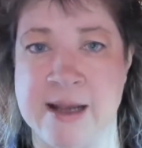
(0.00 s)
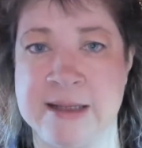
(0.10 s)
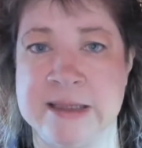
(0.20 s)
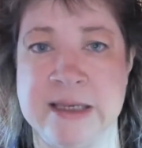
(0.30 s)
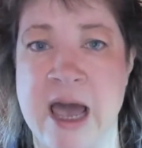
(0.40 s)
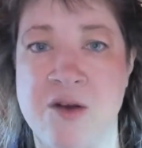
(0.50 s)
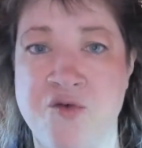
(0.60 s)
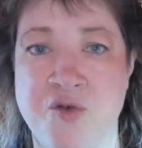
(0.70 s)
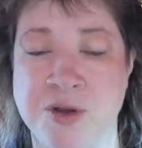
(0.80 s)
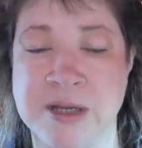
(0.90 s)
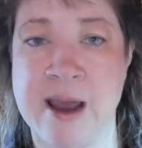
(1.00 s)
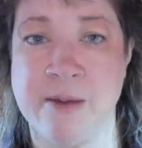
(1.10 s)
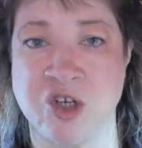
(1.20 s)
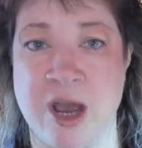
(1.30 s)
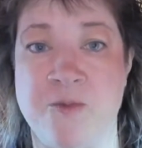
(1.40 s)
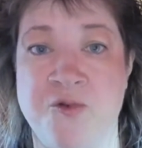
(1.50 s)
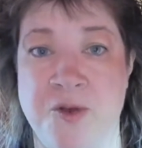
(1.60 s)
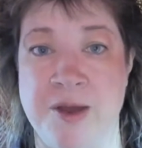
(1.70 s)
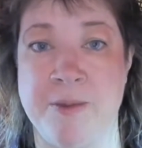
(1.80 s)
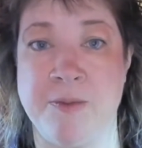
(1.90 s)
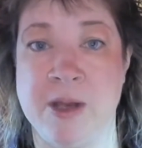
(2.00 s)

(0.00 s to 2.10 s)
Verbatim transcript: It's not a full-time job for them.